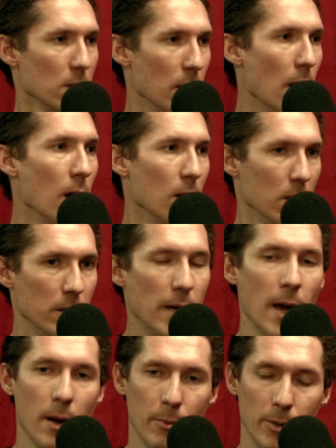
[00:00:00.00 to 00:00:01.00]
Yeah,
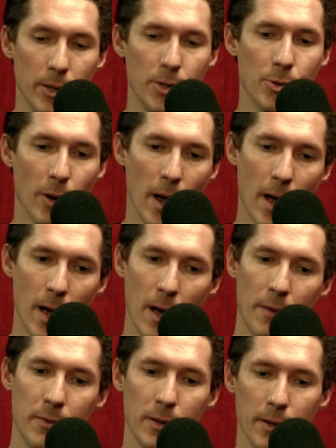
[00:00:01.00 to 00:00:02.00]
yeah, we did the
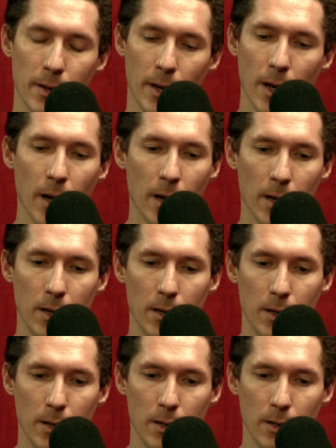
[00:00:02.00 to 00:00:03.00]
draft, and uh,
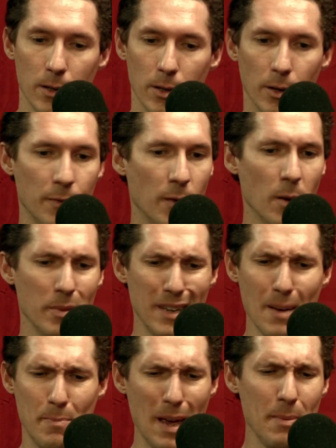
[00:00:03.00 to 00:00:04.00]
they're fun. But
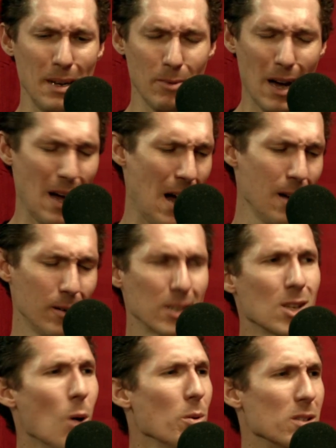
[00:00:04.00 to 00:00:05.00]
yeah, baby, well, I,
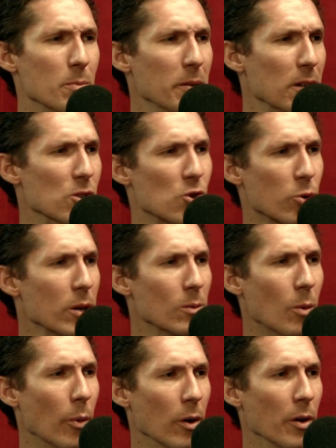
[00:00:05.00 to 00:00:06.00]
it's always the biggest treat
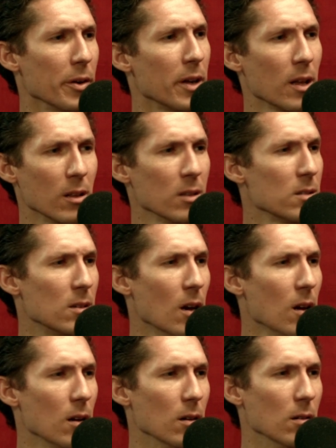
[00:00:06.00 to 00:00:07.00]
when we're all together. Let's yeah,
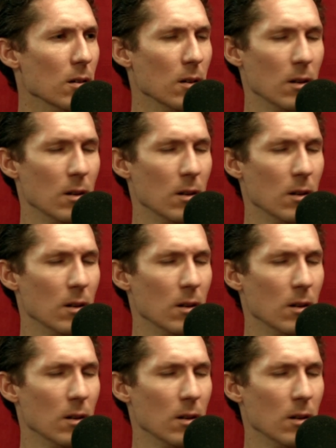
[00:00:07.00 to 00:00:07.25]
go. Yeah, I haven't,